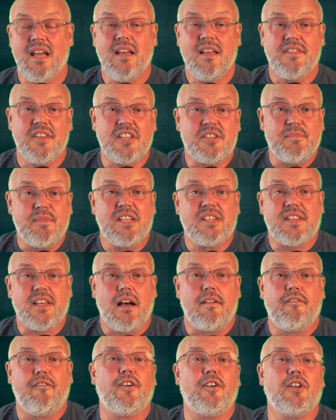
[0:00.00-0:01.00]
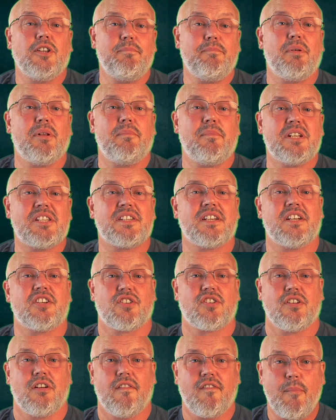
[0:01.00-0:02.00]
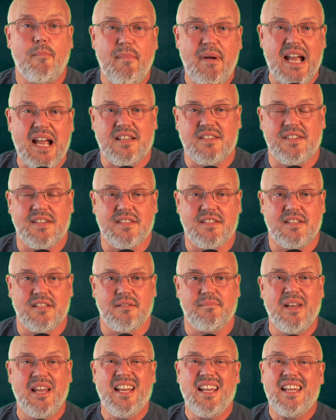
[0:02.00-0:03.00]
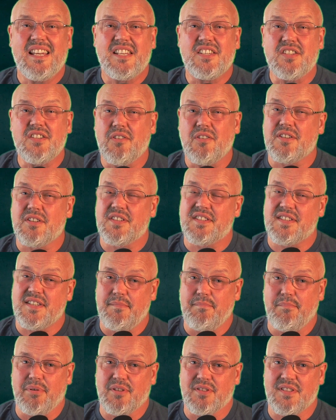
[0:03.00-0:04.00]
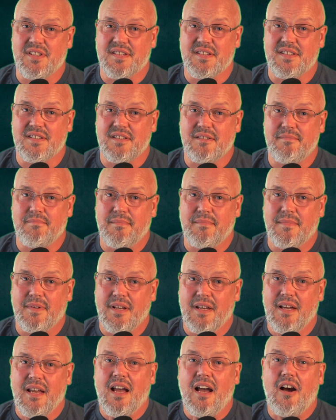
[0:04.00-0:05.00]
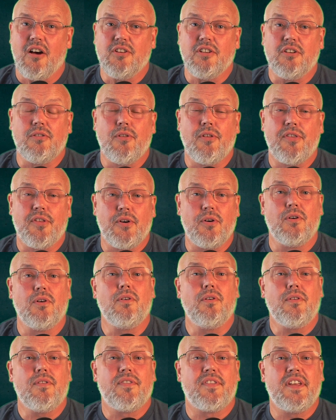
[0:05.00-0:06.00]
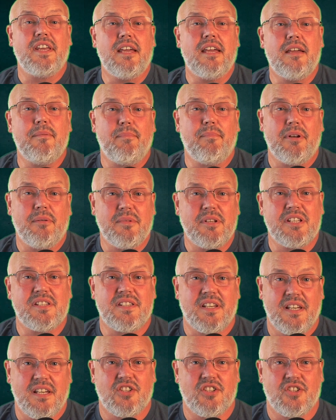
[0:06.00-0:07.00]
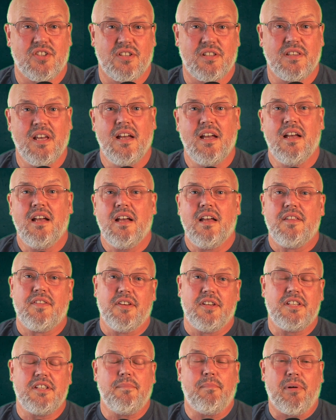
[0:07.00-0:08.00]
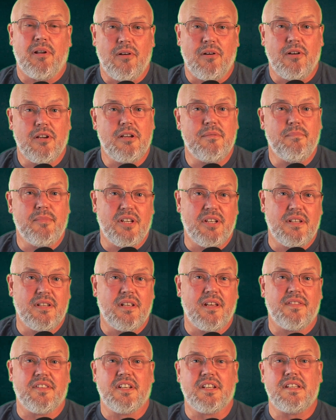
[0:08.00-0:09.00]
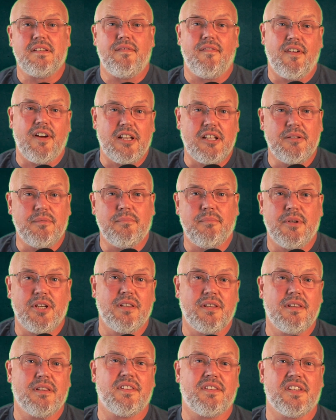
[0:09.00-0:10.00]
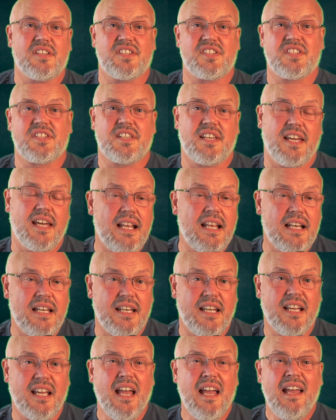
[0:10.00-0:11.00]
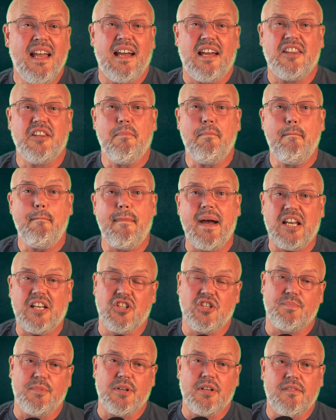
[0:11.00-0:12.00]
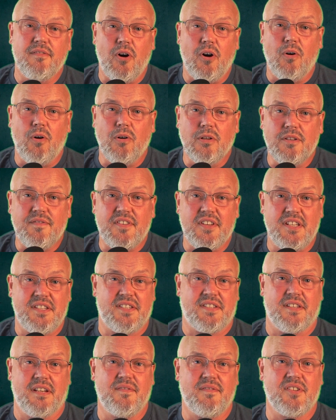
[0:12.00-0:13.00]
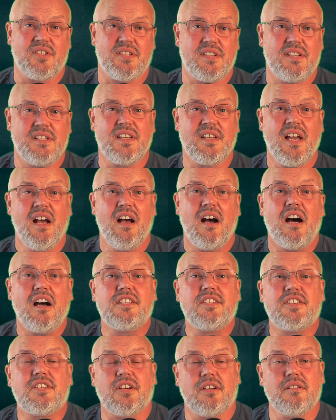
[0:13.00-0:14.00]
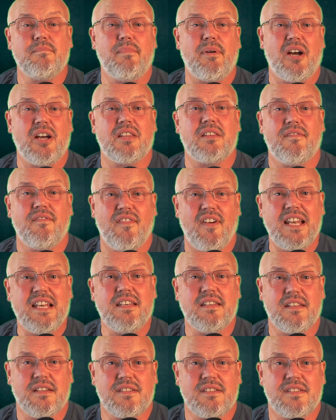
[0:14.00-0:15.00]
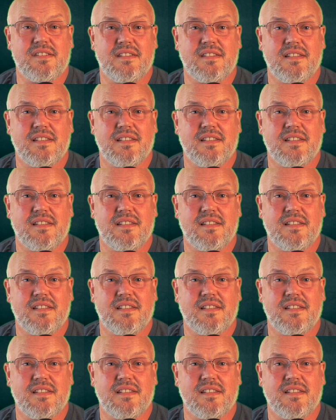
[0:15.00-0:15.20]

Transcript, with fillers: This means that a full implementation of a MACH system is not a simple system. And although the implementation, the deployment, the development, the scaling, and the management of all of these services are done by the vendors,